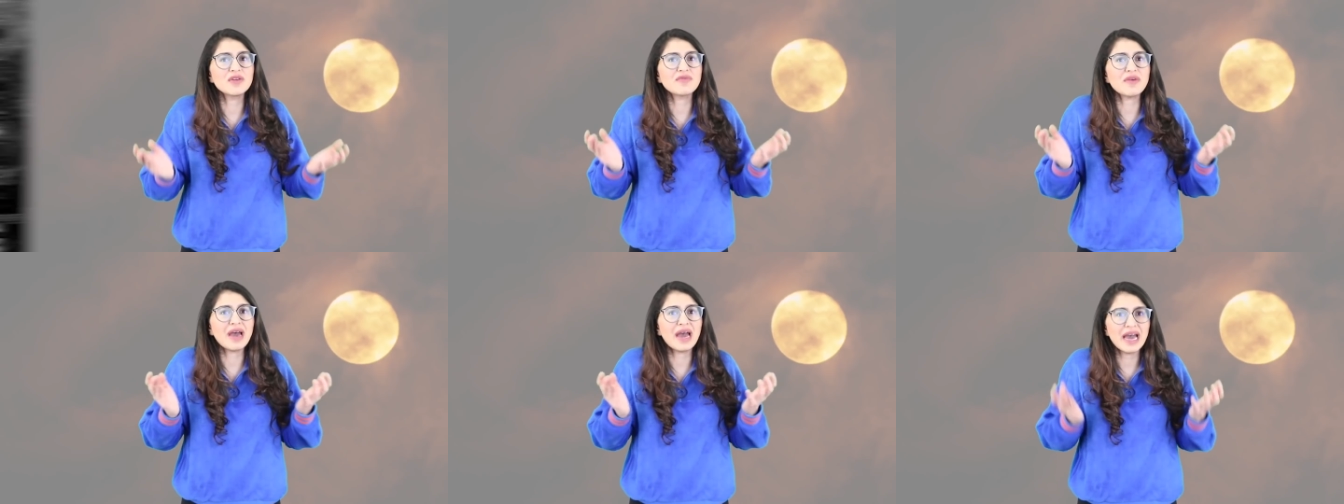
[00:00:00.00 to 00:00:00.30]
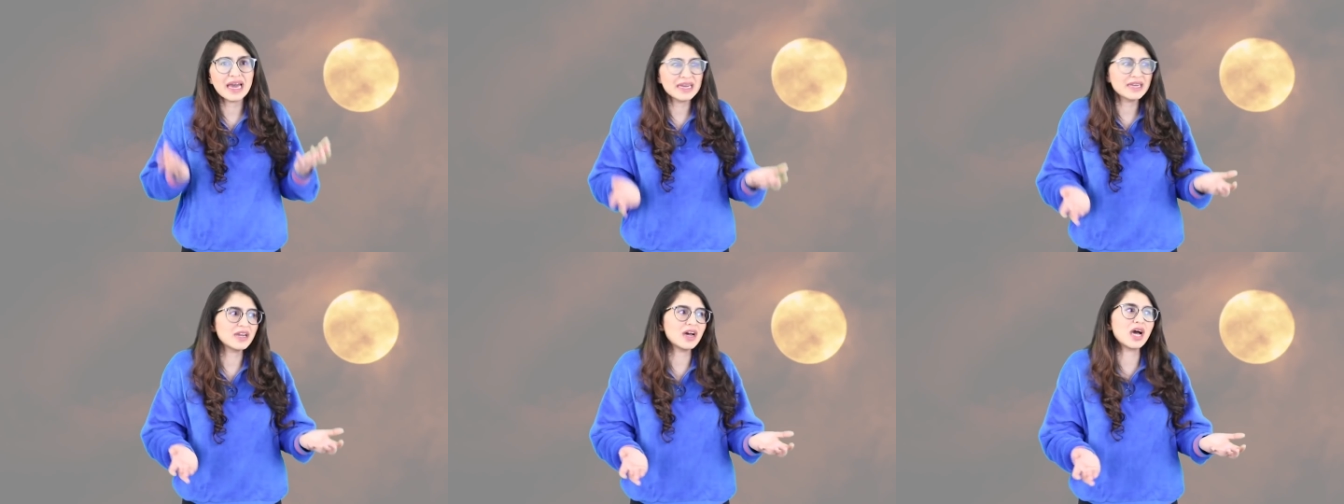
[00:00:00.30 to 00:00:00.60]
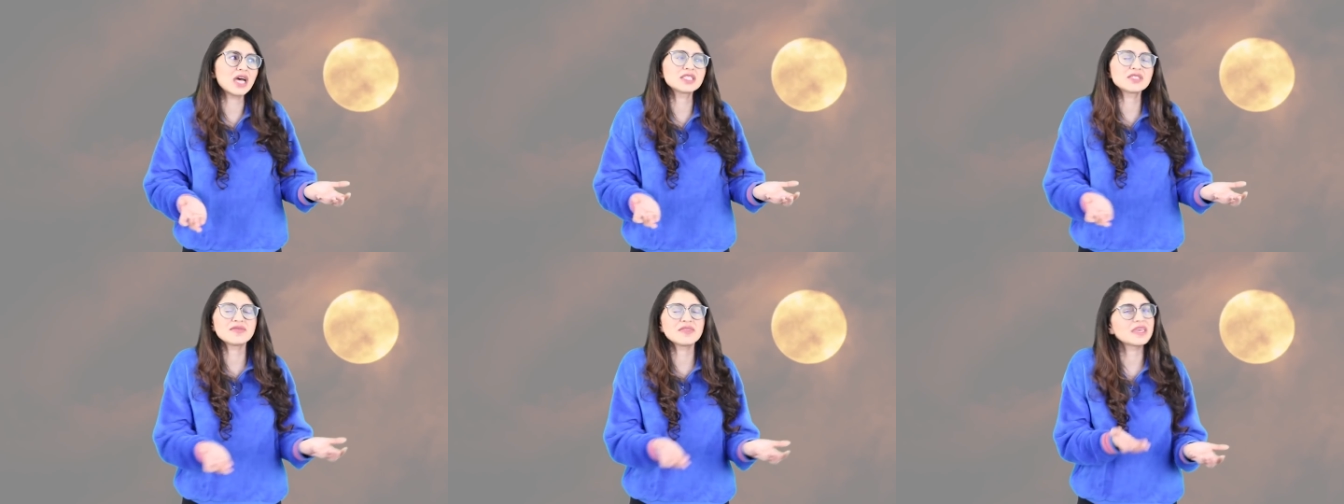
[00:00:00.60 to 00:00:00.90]
if I hadn't
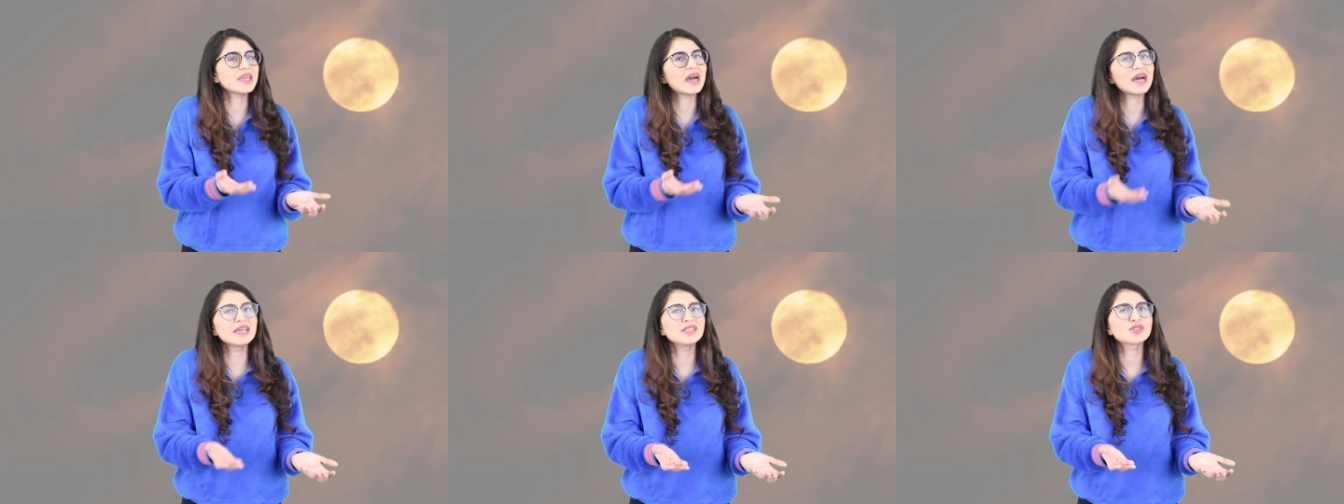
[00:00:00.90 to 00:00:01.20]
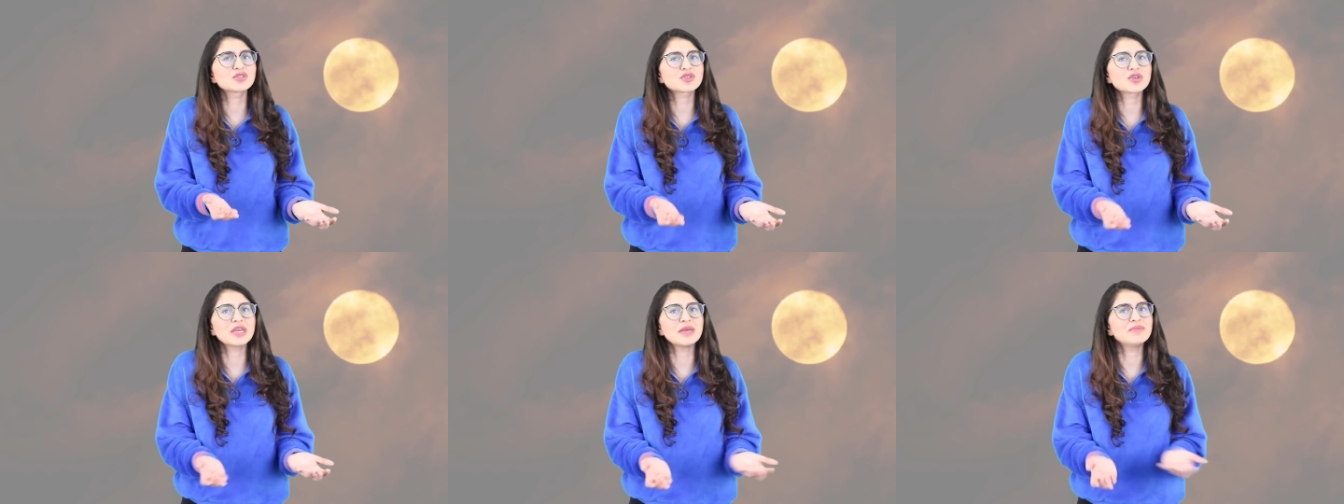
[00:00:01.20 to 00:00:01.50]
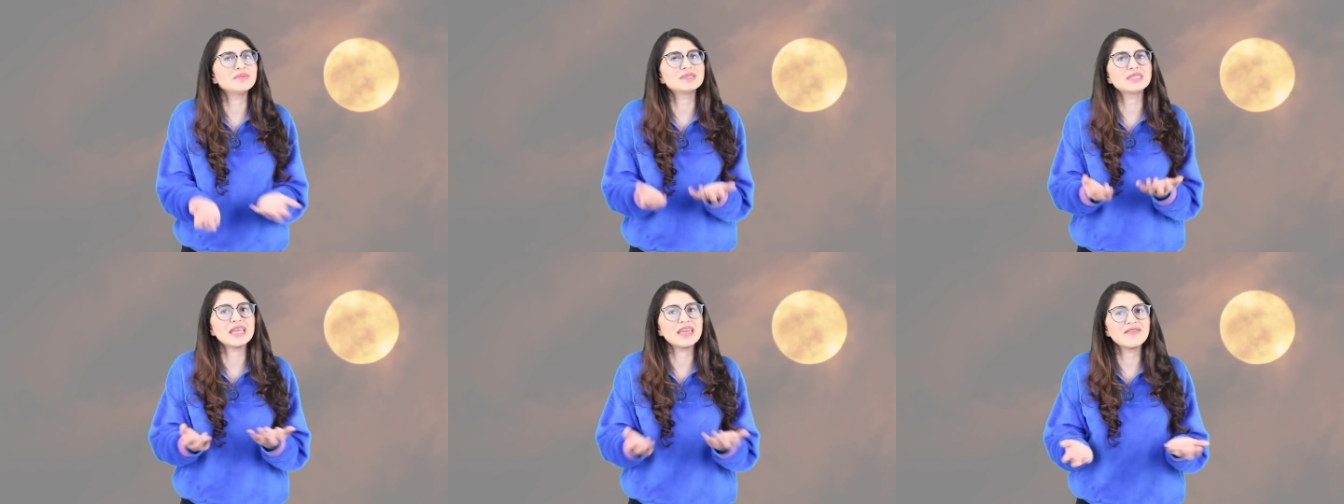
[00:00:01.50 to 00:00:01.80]
asked for the ice
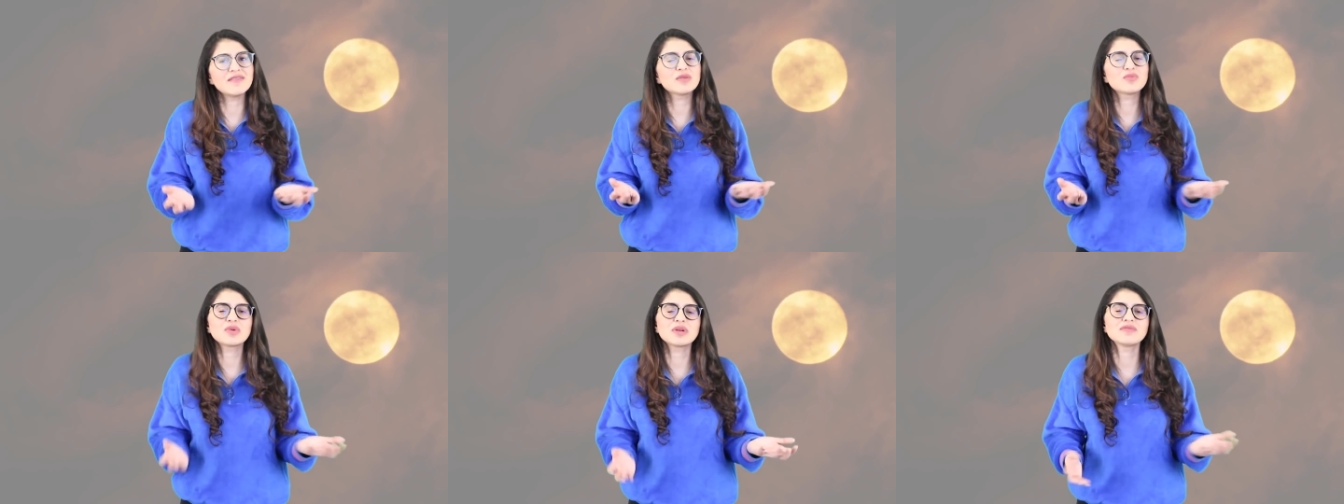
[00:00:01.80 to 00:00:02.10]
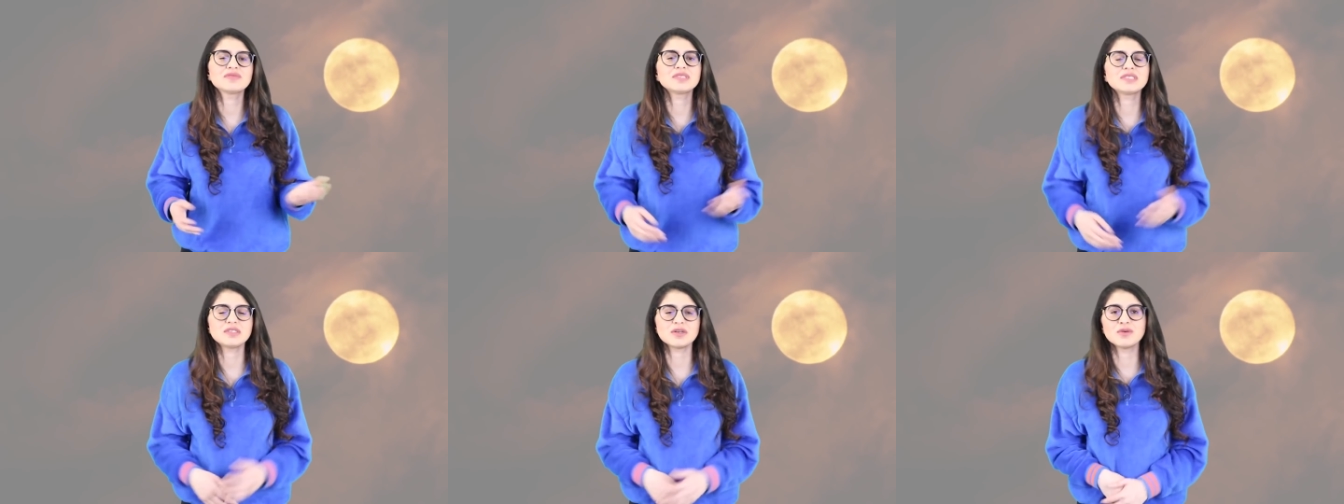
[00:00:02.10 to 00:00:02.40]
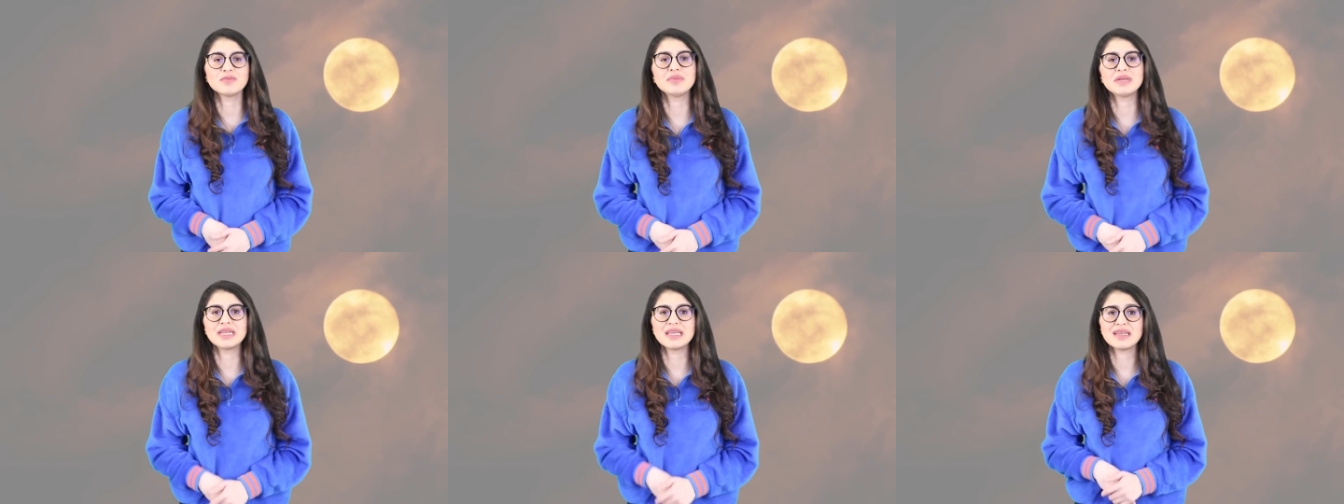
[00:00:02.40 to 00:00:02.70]
cream, David would have
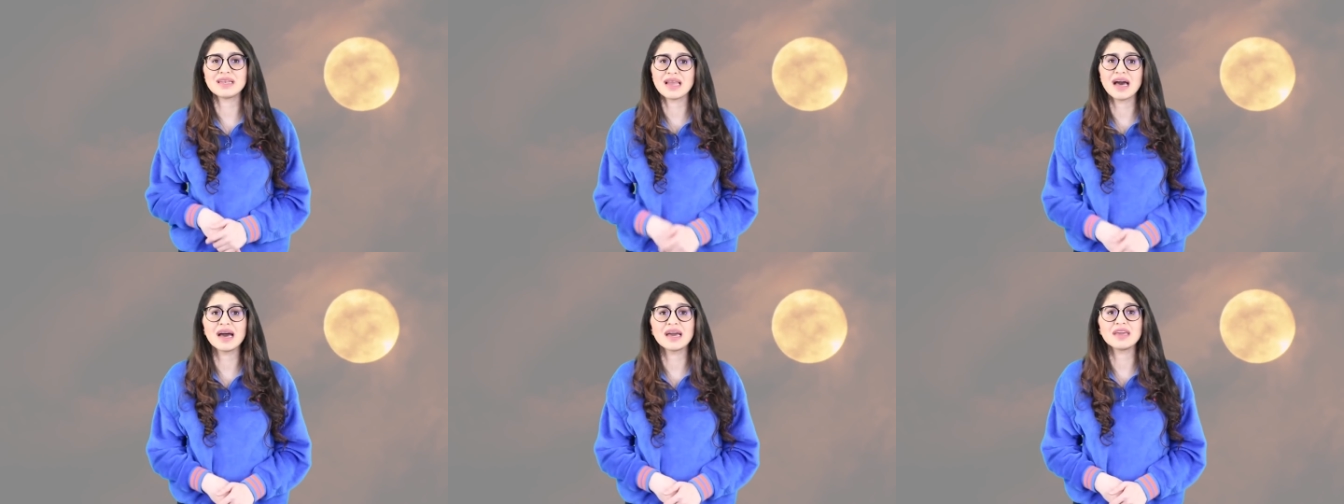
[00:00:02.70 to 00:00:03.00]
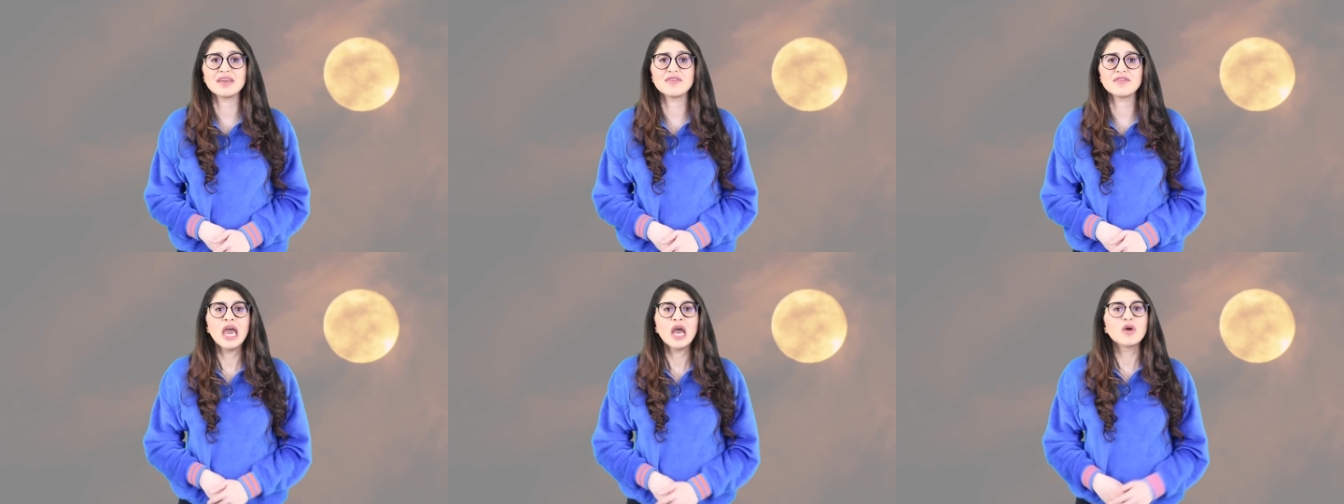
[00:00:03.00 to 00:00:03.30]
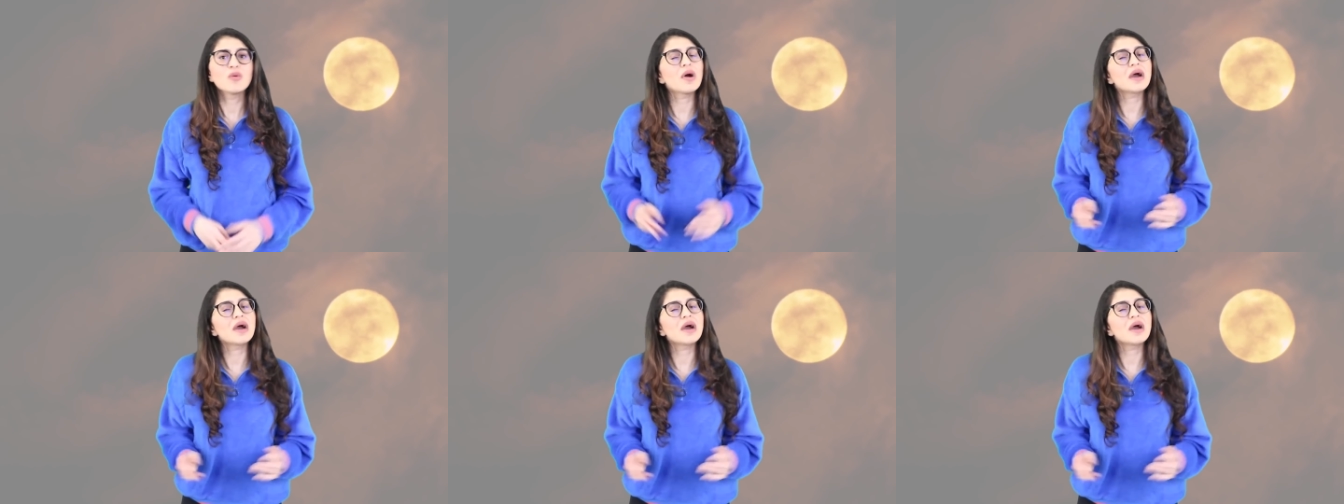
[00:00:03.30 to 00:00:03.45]
still been alive.